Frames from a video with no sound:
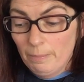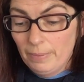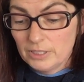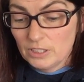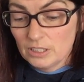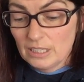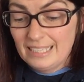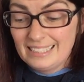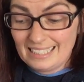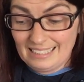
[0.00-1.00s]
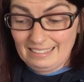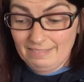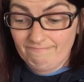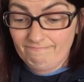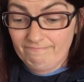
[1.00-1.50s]
But it didn't.
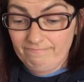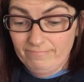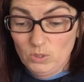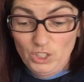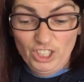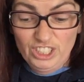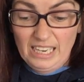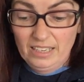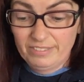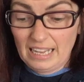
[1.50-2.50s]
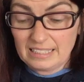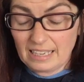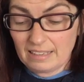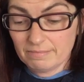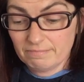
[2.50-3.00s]
So she got tired of asking.